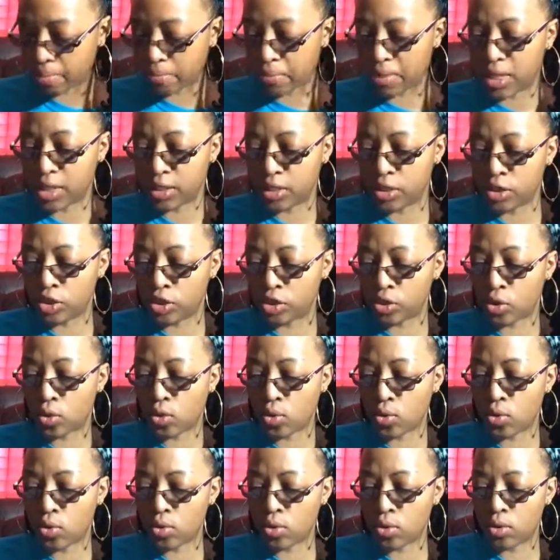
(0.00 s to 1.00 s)
Business
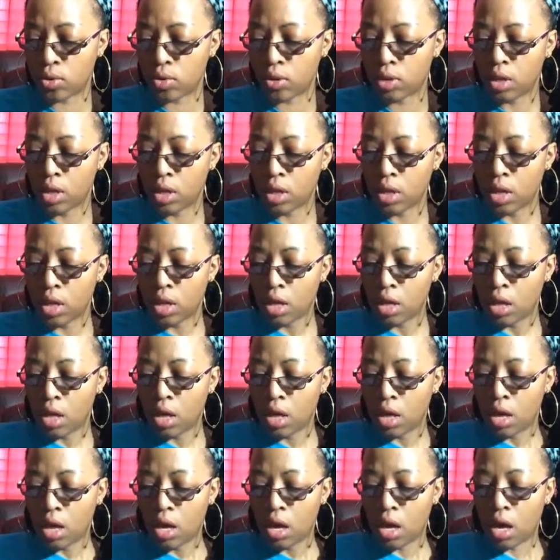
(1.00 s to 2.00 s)
School.
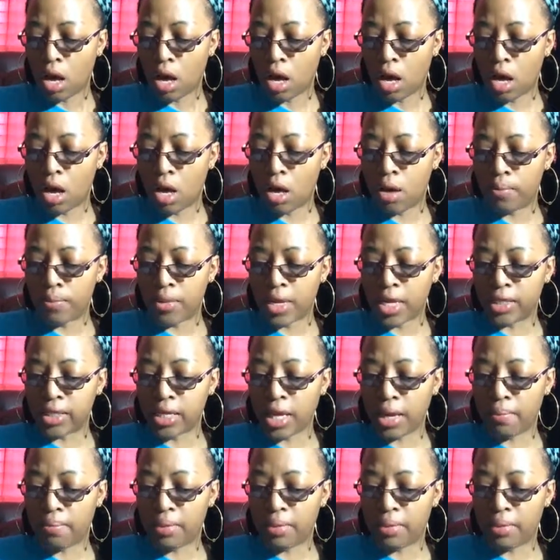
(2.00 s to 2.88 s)
They say